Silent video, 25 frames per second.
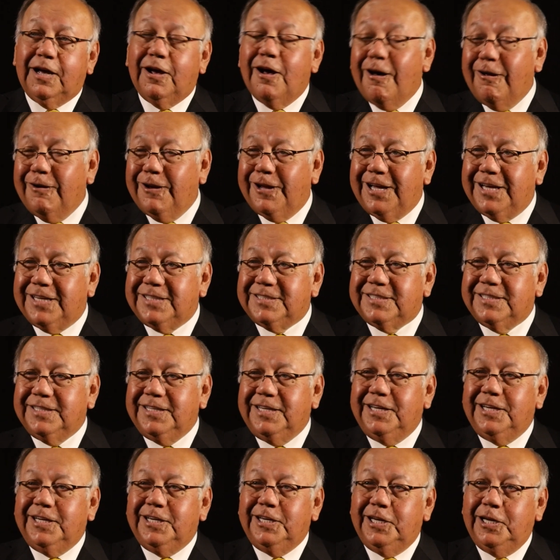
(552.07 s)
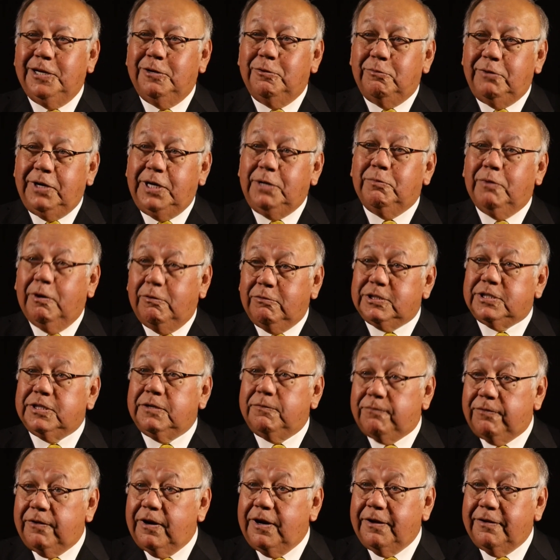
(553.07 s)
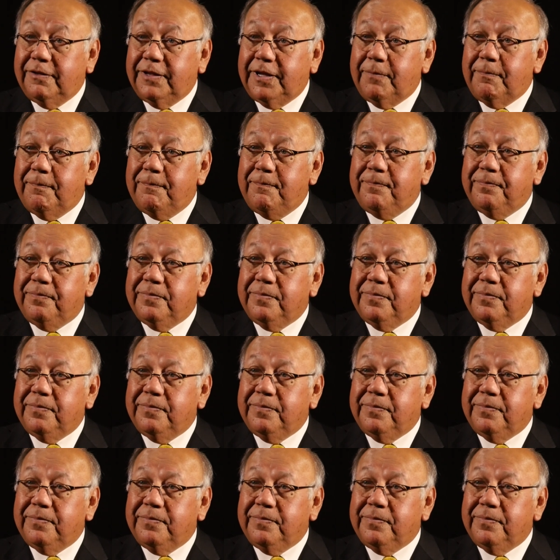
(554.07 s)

colleagues didn't read what was in front of them.